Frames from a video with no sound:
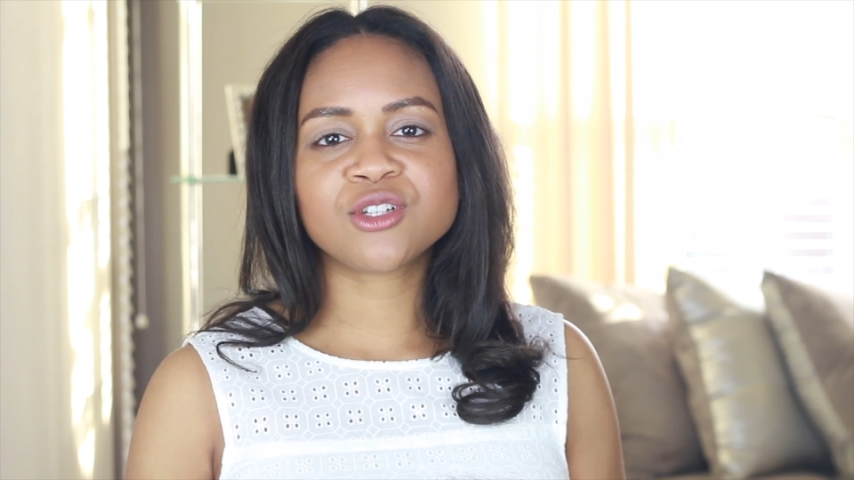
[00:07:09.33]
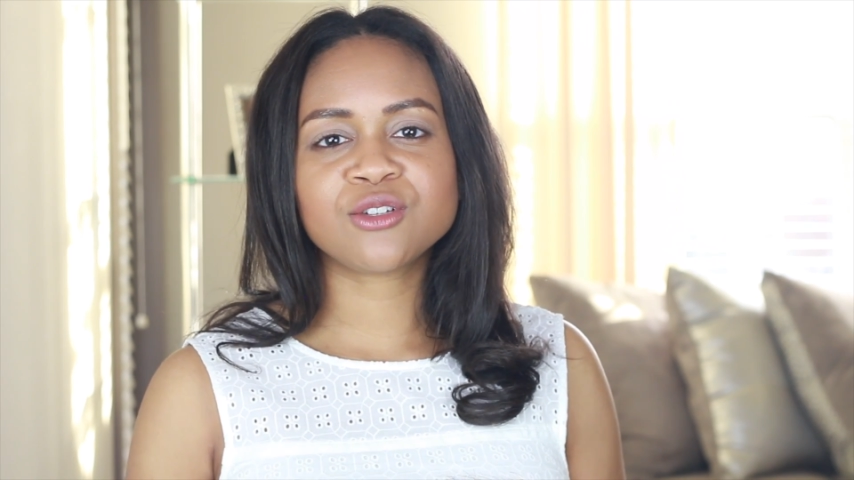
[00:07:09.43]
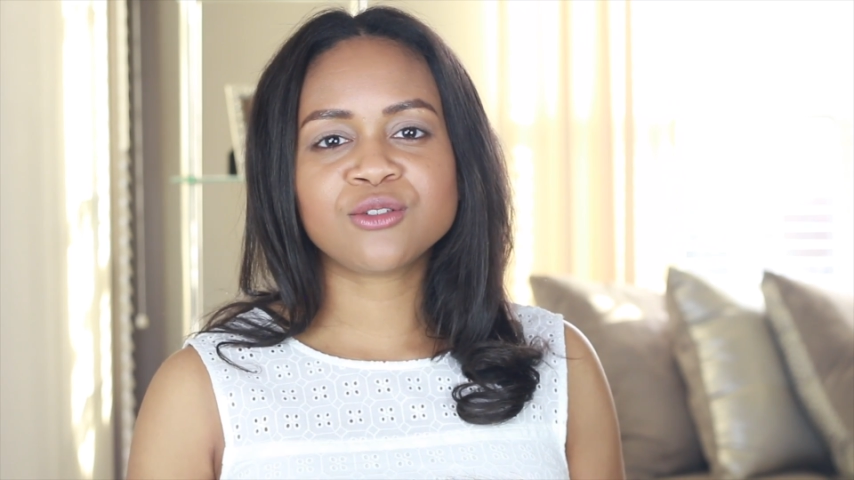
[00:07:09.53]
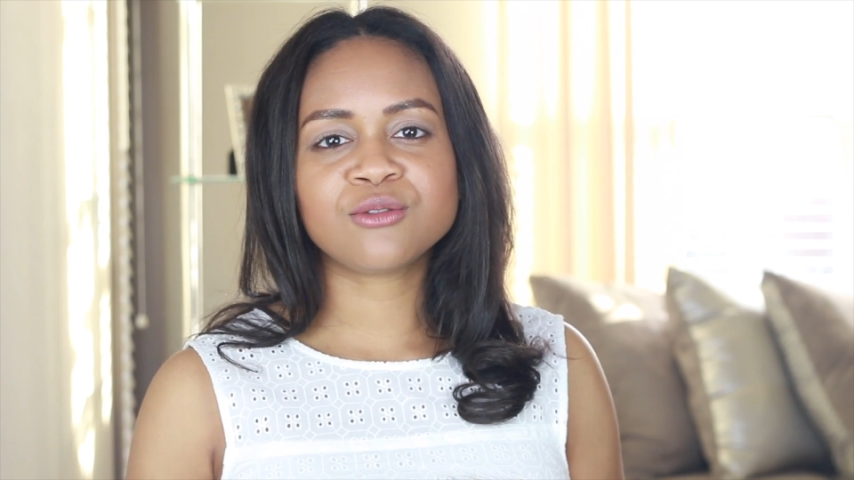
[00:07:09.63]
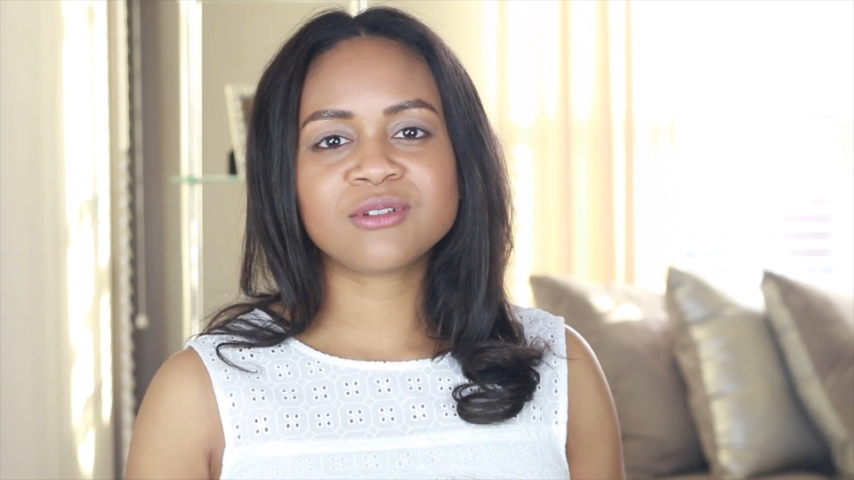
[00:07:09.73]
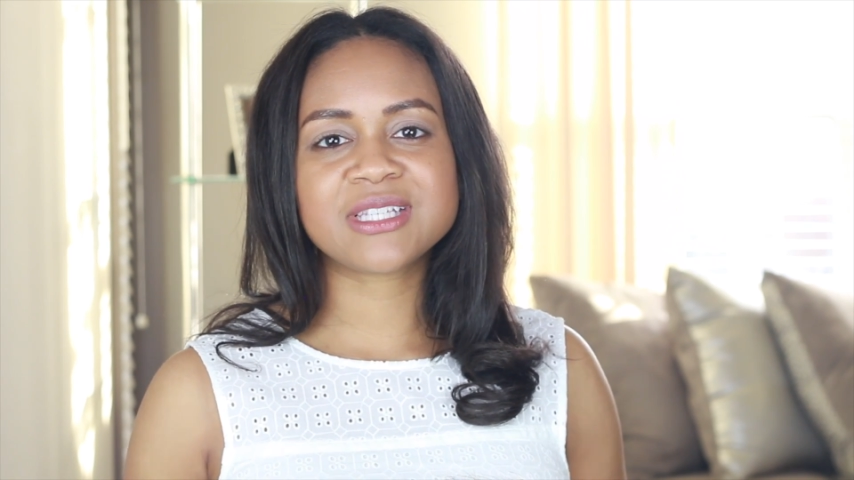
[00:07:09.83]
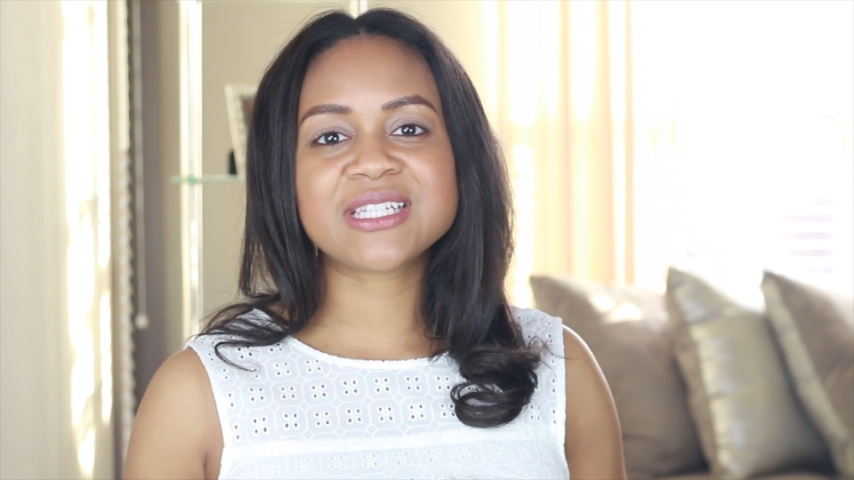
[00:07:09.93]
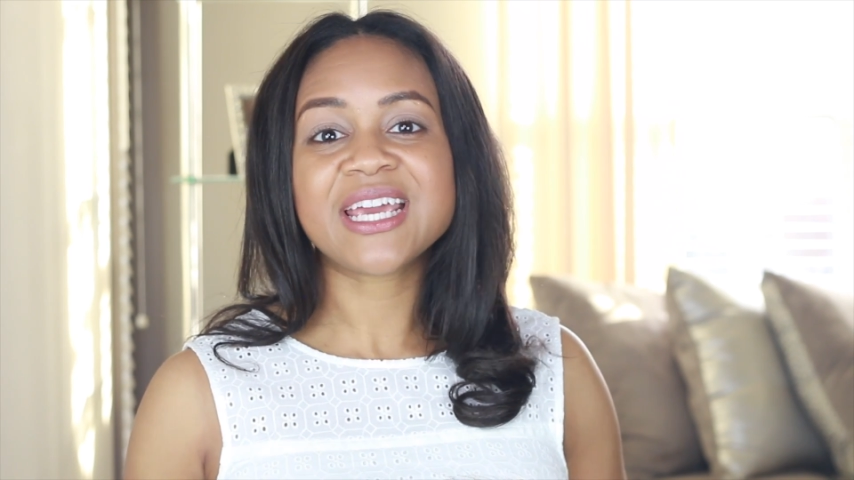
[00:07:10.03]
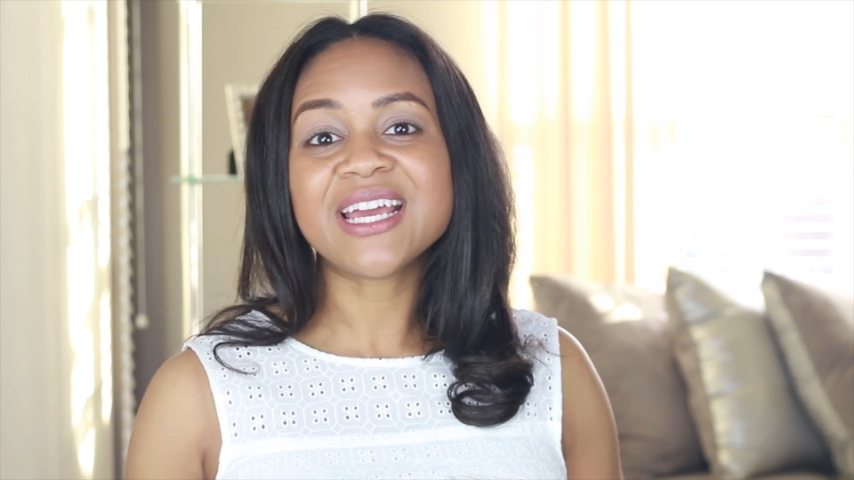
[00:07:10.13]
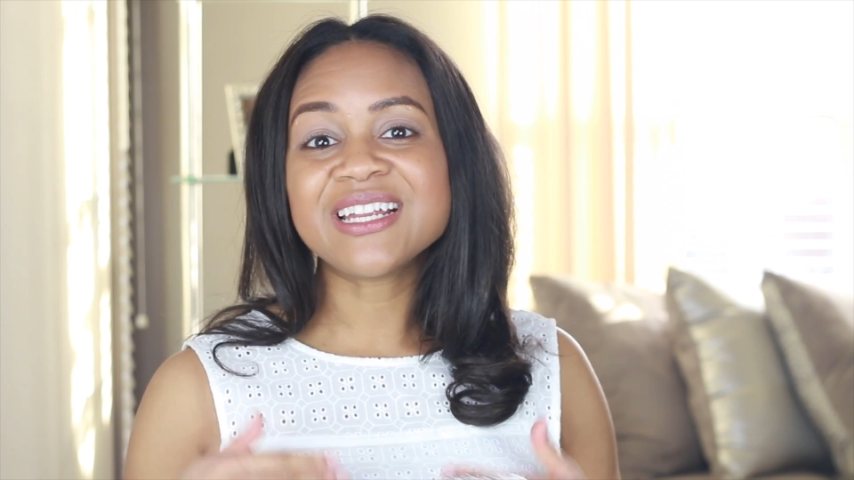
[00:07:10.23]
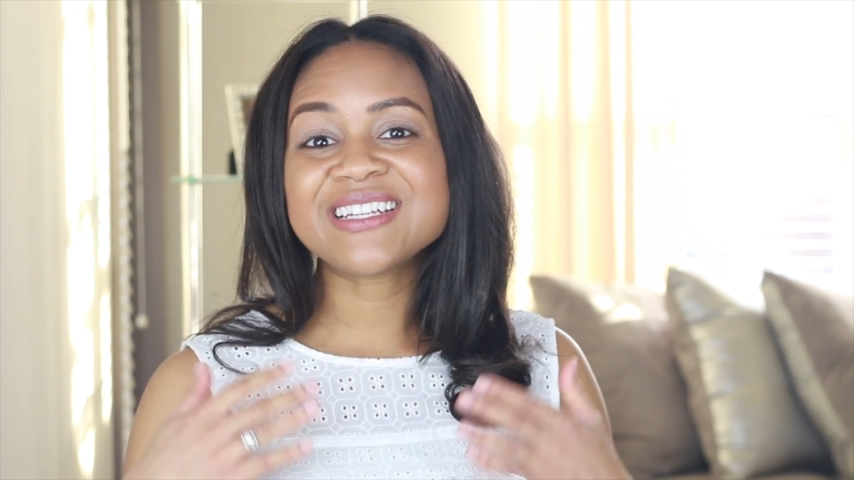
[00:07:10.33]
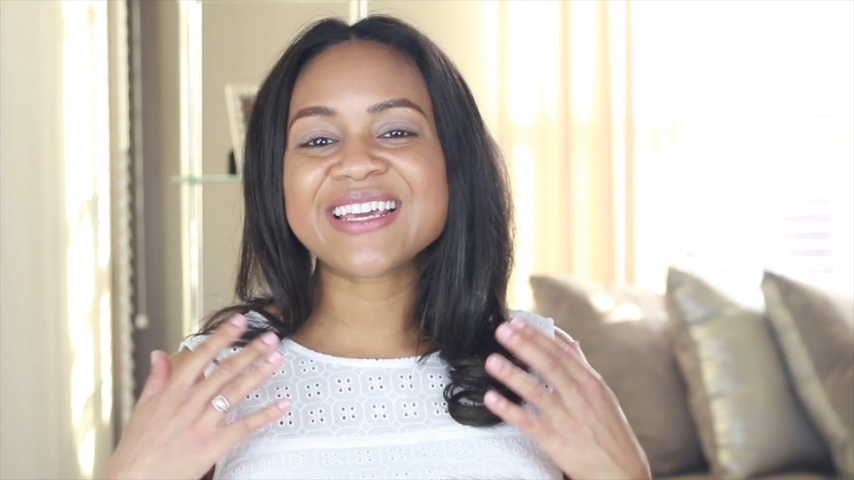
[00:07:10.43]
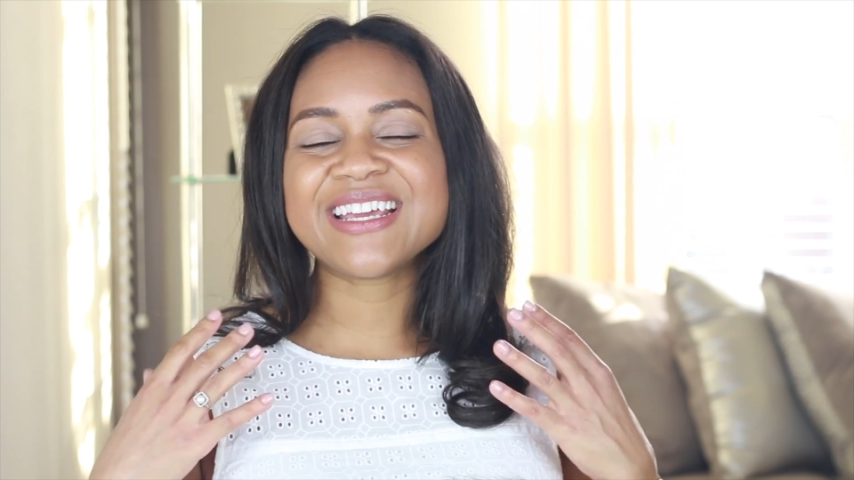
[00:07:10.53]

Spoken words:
to stand